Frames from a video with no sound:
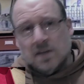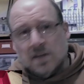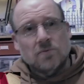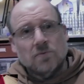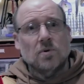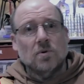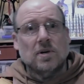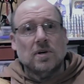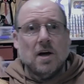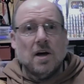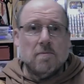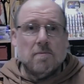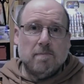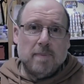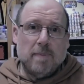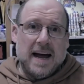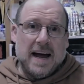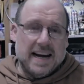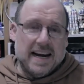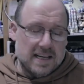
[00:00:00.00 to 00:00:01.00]
will go
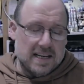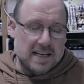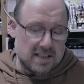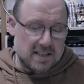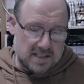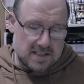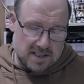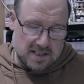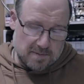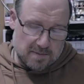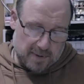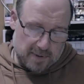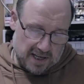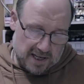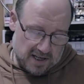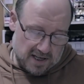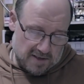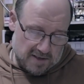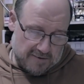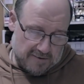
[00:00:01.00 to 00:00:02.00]
back to the
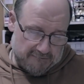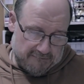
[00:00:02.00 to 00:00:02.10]
bar